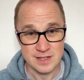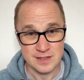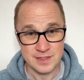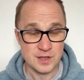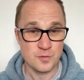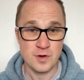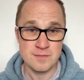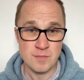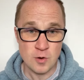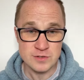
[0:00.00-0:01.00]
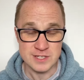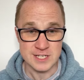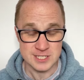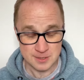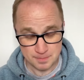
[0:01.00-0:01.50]
Think of when
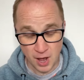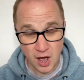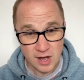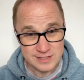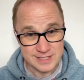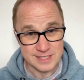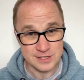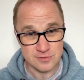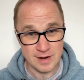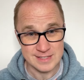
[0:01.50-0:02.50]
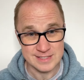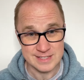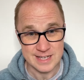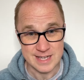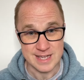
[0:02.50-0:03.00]
Moses parted the Red
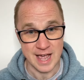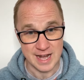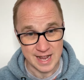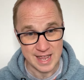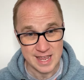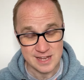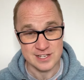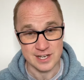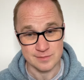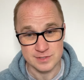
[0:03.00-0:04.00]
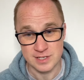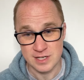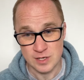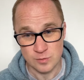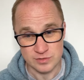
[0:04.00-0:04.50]
Sea and Egypt
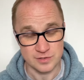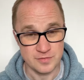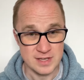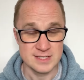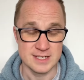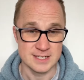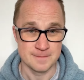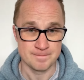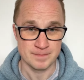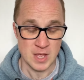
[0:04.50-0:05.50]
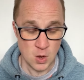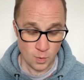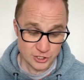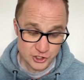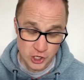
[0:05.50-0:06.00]
was defeated.
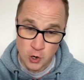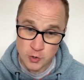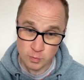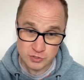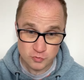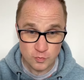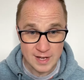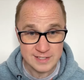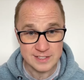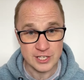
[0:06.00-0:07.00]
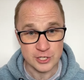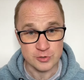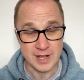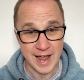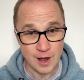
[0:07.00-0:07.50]
When Jonah was
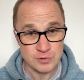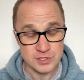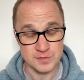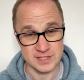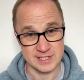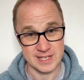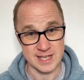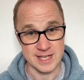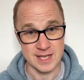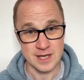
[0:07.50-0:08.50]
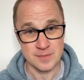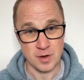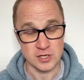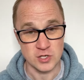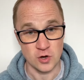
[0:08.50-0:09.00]
rescued out of the sea
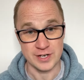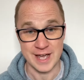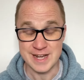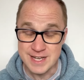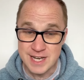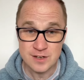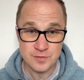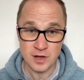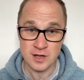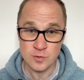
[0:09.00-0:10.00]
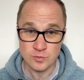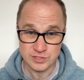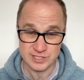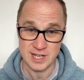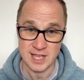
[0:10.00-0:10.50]
by God and Nineveh was
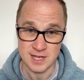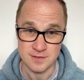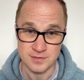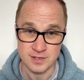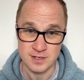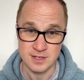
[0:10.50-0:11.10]
saved.